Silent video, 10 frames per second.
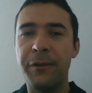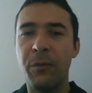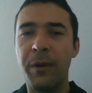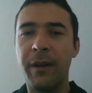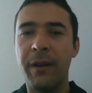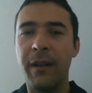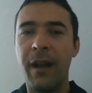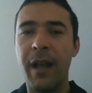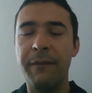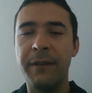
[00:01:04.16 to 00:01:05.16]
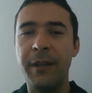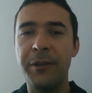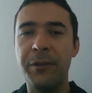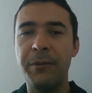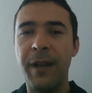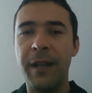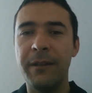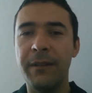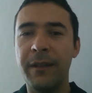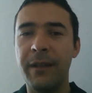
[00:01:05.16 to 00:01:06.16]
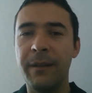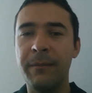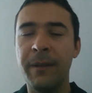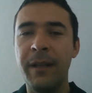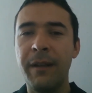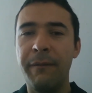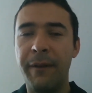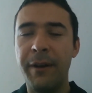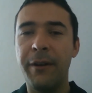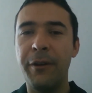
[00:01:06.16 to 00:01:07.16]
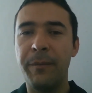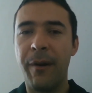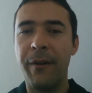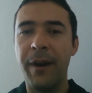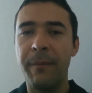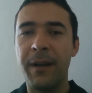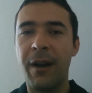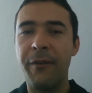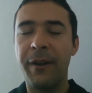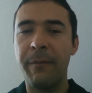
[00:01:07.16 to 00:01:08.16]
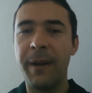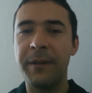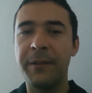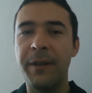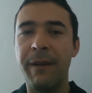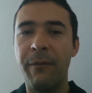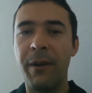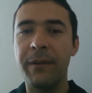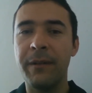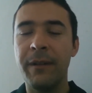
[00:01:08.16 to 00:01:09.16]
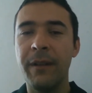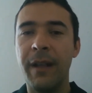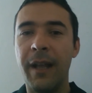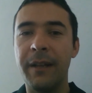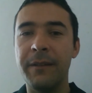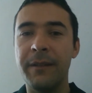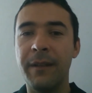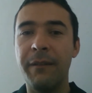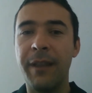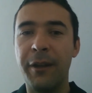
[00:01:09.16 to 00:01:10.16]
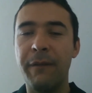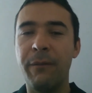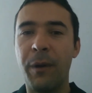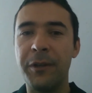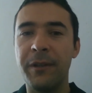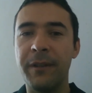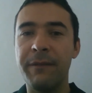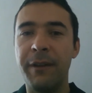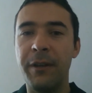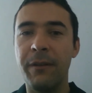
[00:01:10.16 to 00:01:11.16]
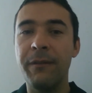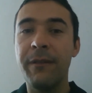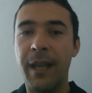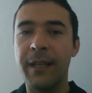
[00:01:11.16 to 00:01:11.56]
the future when I have an issue. And very good program, and I recommend it to everyone. And thank you for watching this video.